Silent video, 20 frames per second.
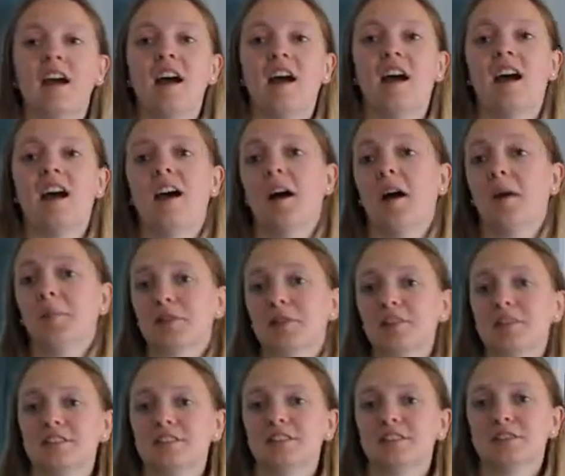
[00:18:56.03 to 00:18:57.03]
I'm
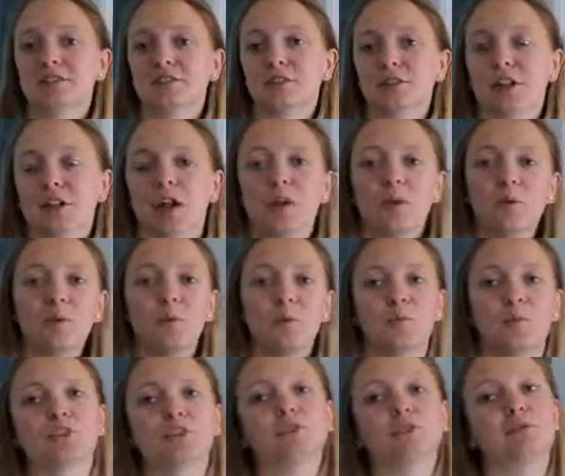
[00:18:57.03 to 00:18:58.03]
curious to know
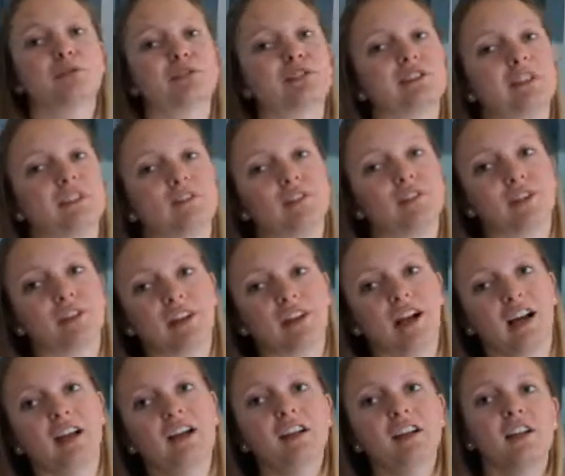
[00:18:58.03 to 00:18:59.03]
what your bookshelves look
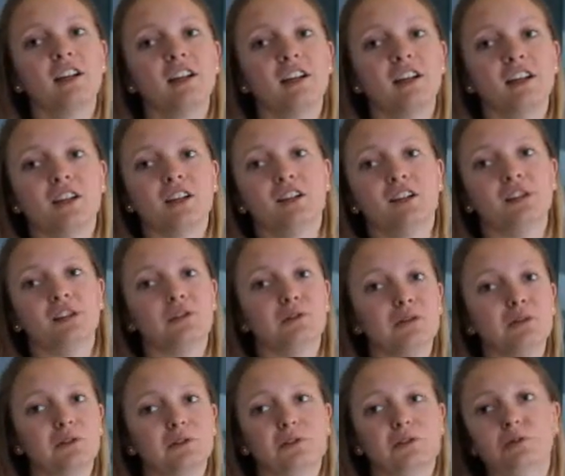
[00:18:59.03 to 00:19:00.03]
like. Do
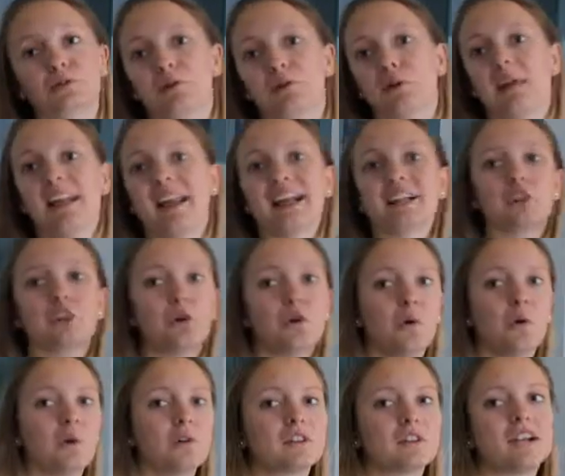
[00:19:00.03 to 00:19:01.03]
you collect
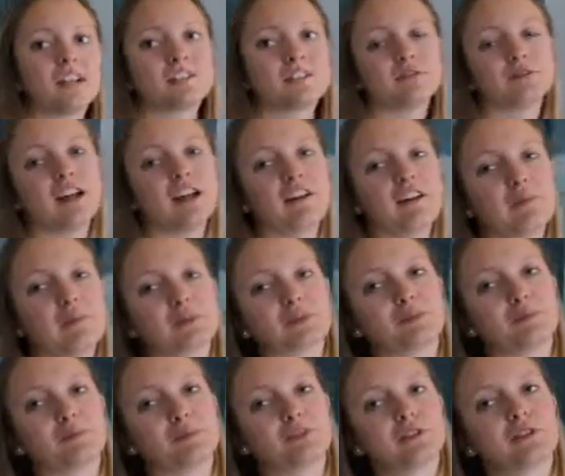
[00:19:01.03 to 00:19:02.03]
all kind of Harry Potter
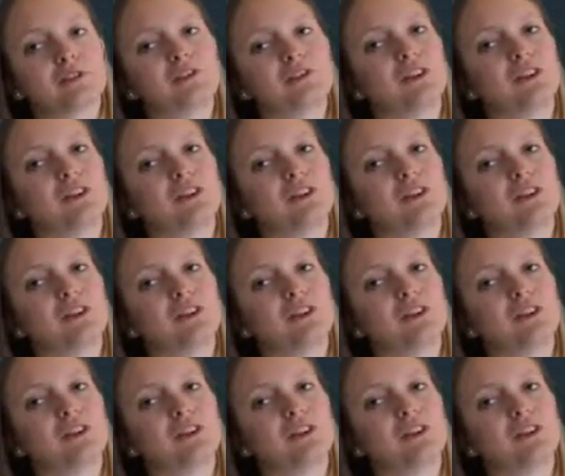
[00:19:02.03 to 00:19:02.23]
books,